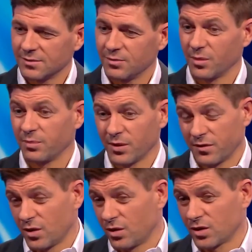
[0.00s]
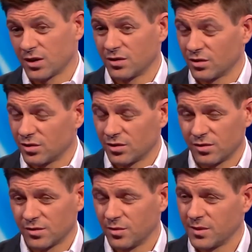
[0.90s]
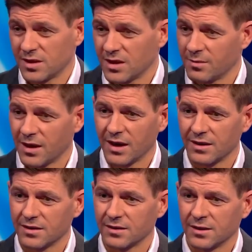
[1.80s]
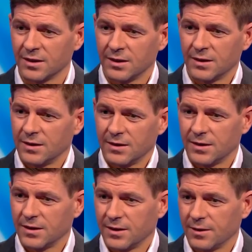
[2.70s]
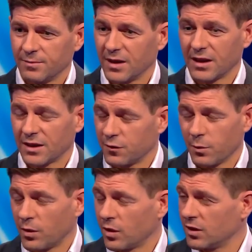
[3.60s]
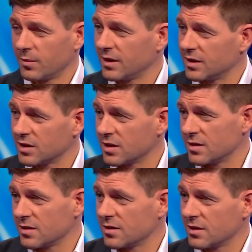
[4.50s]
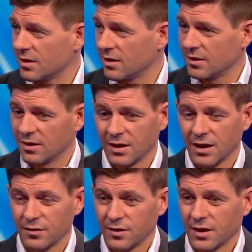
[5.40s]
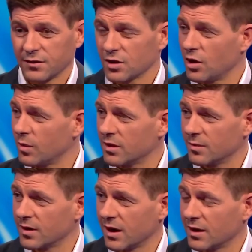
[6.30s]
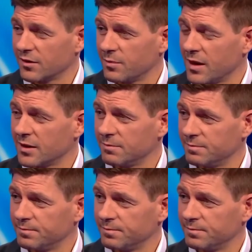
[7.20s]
But of course, it does come into your mind, and it's football. You make decisions in life, and you have to go with them and live by them.